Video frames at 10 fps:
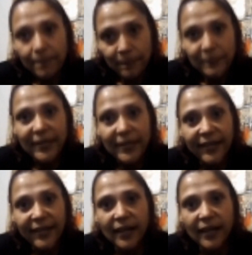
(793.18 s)
yeah,
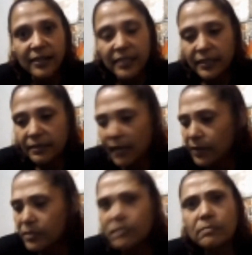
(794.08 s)
he does. He
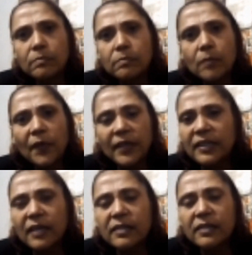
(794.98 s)
does. I think he
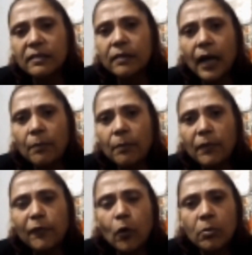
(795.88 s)
does
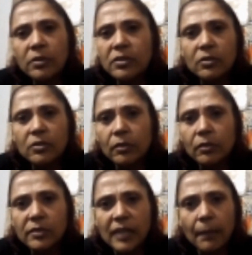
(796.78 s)
performance school or
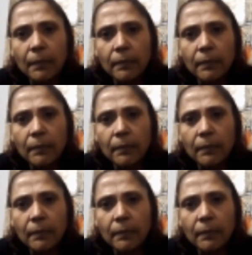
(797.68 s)
something. I